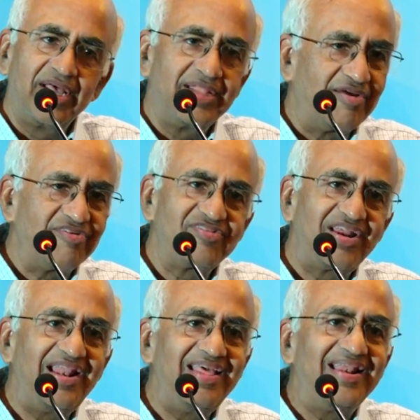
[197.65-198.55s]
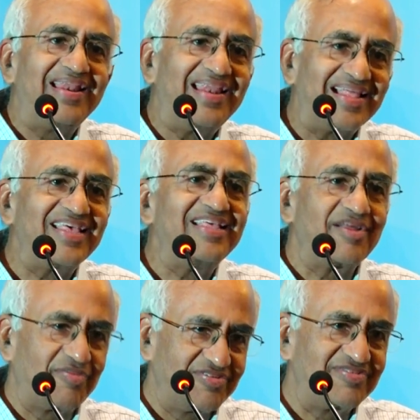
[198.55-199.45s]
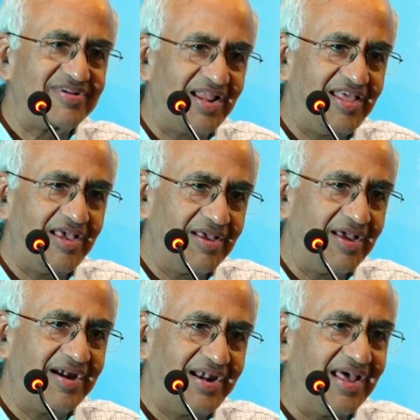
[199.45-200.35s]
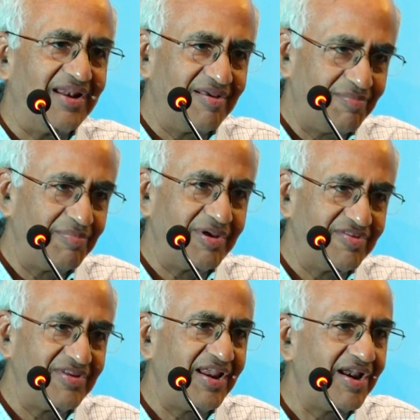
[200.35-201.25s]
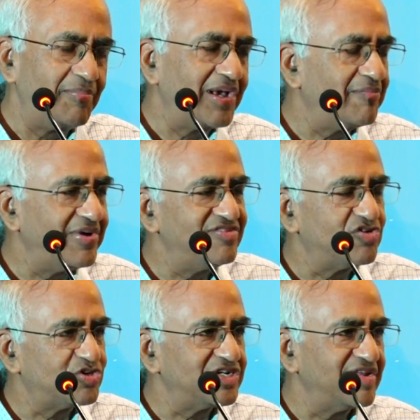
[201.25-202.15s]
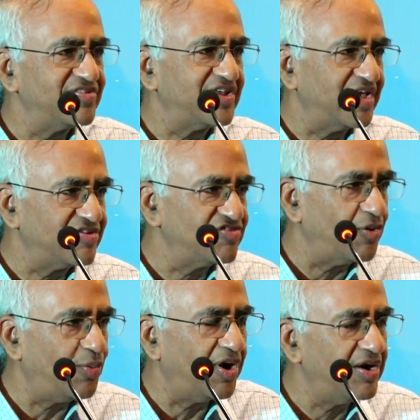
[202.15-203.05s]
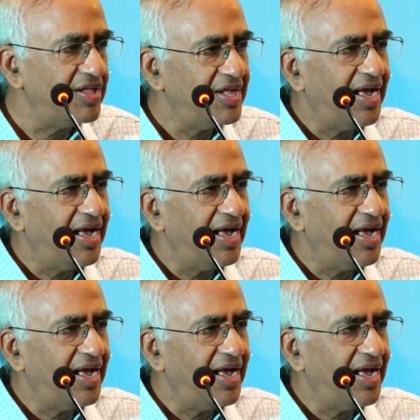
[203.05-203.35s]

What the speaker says: there was really nothing that was really done because India had become very socialistic and so on.